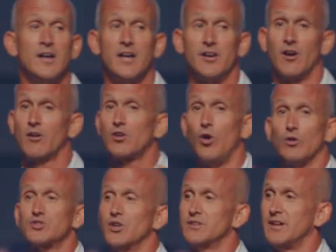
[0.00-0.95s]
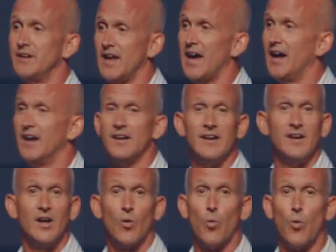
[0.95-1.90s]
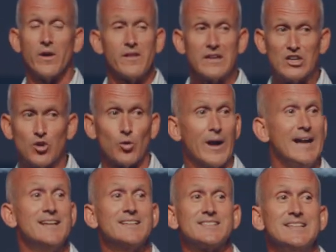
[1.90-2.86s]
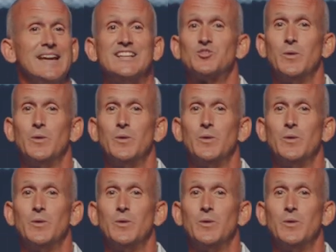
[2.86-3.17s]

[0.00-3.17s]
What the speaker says: in our culture today, one of the greatest needs